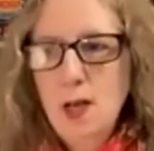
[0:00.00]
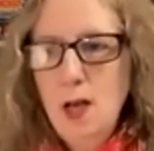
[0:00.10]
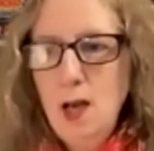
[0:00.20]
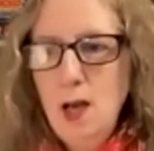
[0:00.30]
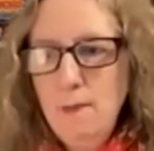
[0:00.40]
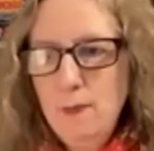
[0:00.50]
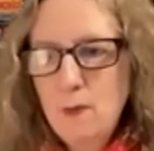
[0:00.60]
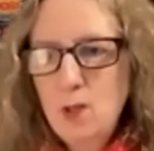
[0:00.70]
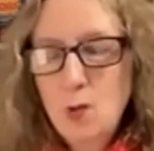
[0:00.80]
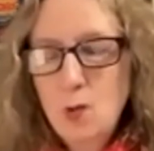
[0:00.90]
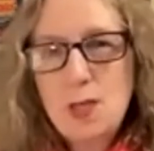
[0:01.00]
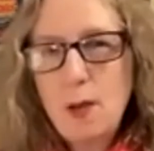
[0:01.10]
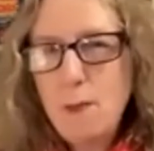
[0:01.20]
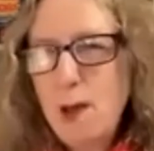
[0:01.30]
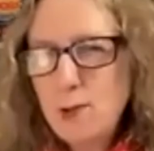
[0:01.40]
So there are some
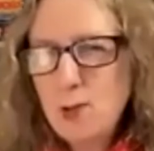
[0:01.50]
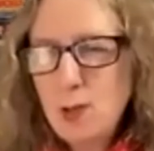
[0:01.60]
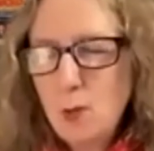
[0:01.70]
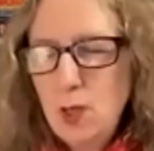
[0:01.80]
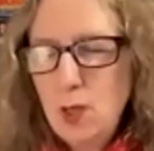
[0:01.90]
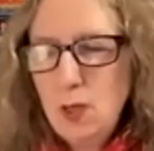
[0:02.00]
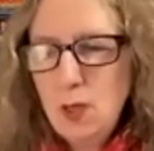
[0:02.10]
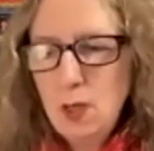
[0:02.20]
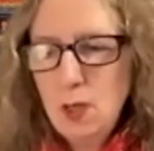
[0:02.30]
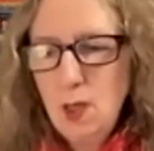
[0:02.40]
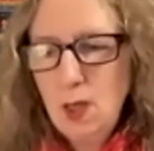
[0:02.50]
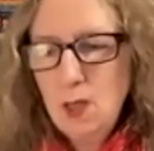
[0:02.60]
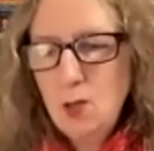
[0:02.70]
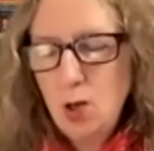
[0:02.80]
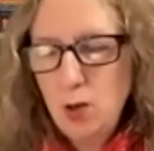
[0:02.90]
authors that I
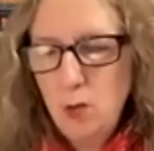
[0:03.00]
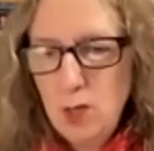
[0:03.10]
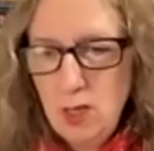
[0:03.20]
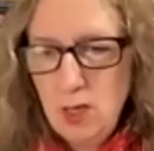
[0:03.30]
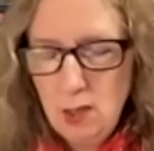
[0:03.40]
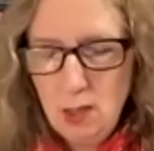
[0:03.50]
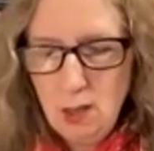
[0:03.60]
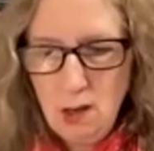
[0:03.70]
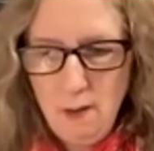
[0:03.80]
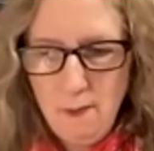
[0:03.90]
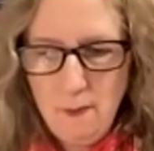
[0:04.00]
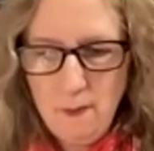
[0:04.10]
started reading, and